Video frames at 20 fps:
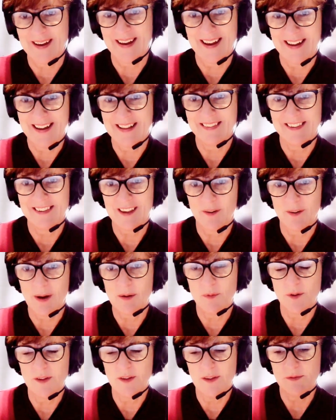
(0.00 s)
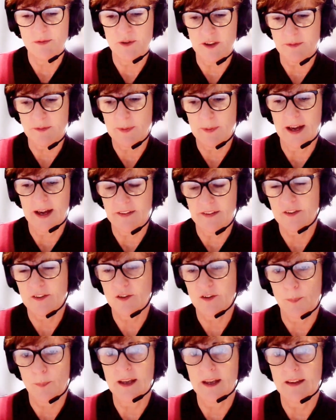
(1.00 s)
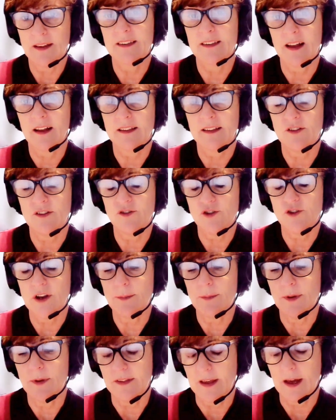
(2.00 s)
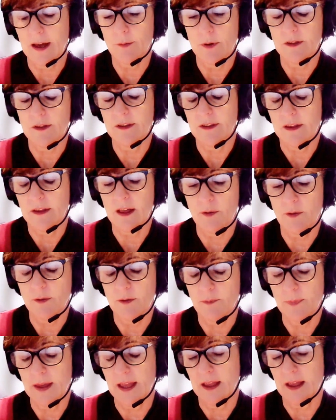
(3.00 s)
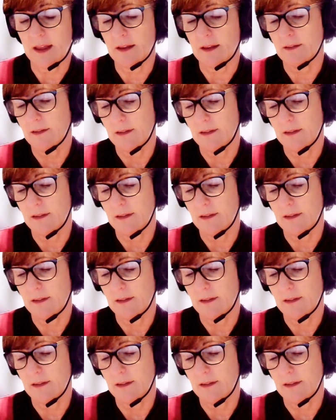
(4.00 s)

And so I wouldn't just be kind of stopping and starting treatment. I would be